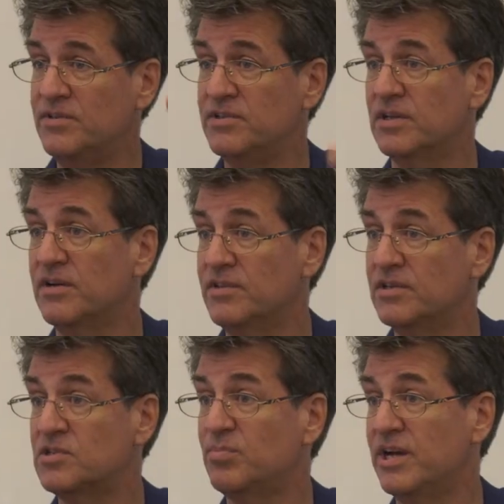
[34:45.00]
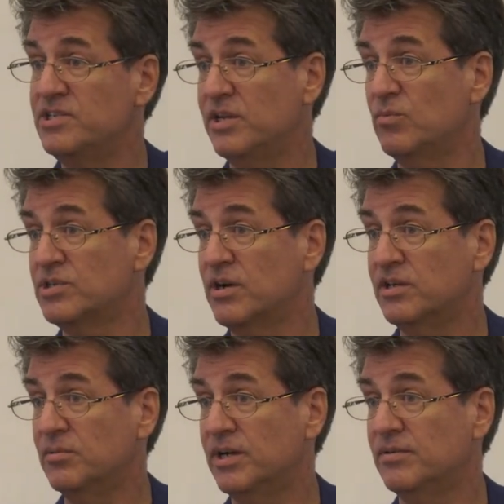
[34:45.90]
of the, of the supply chain we're
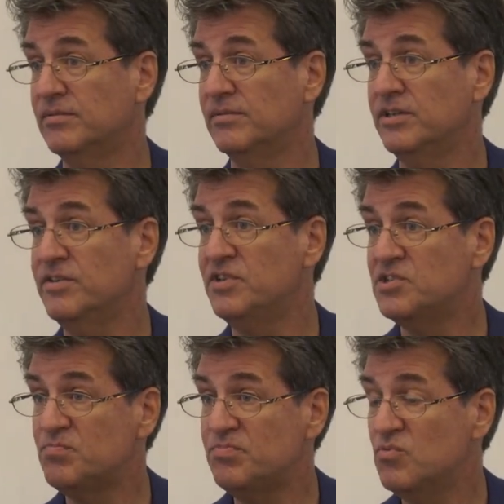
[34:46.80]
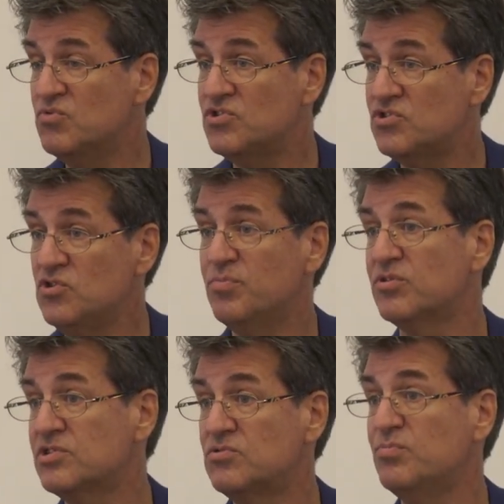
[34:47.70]
talking about. If it's
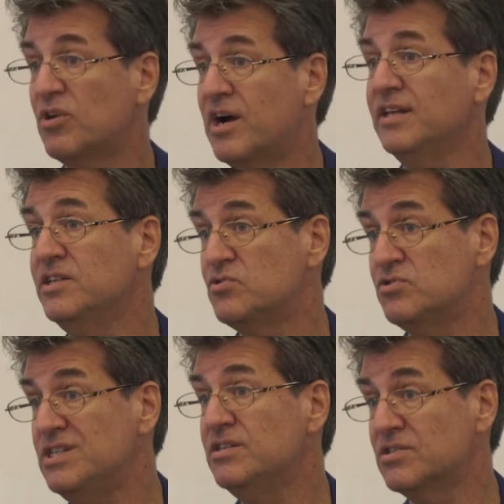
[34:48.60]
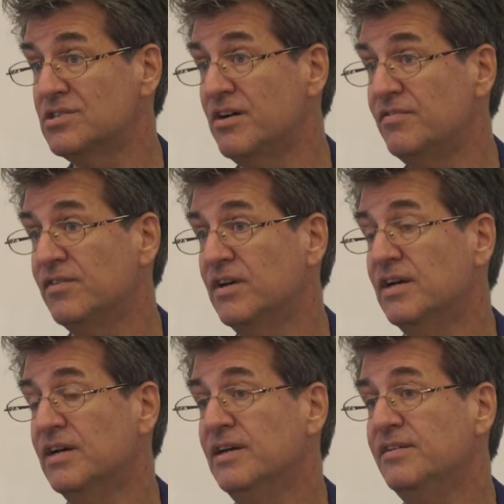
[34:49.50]
super, super highly strategic stuff,
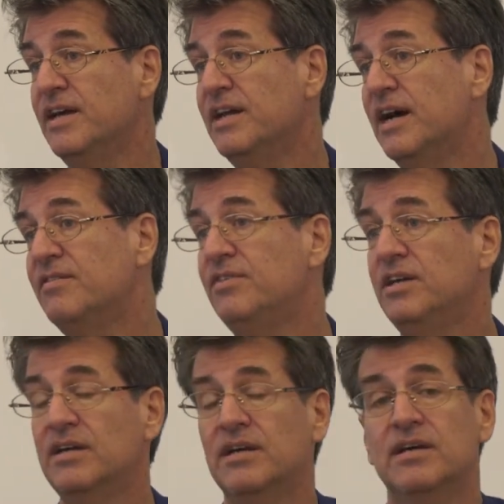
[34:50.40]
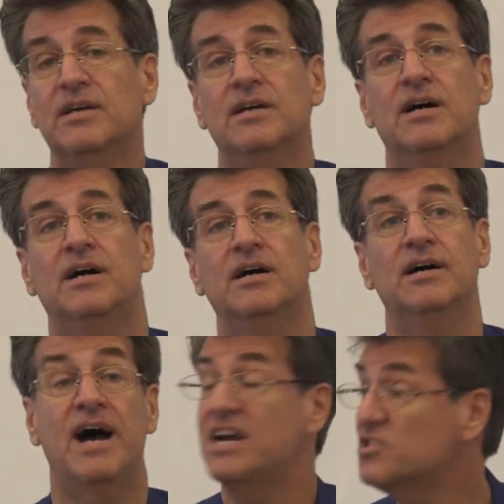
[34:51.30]
then I think, uh,
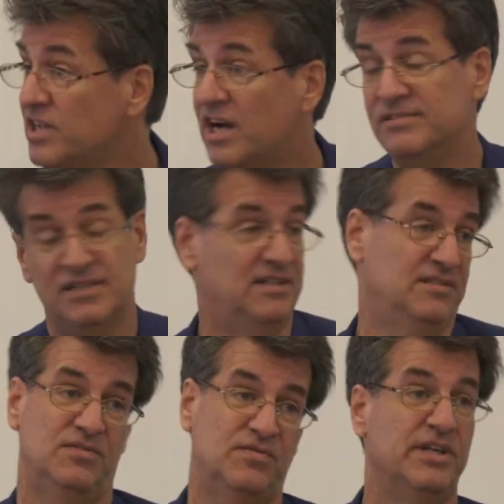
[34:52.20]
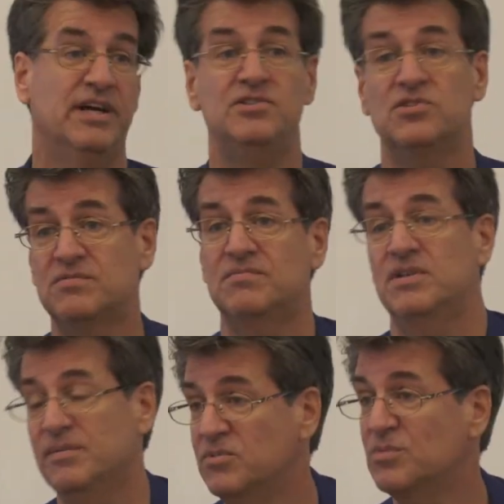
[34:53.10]
actually, it's funny, I just,
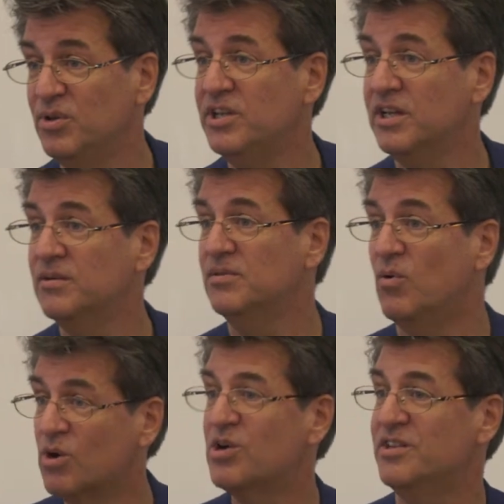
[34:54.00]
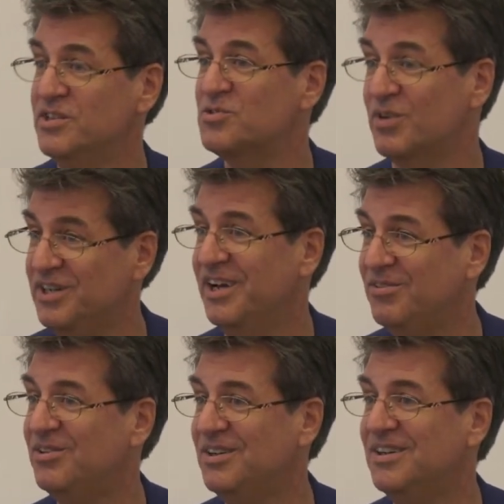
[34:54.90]
I'm completing a, a work on this right now.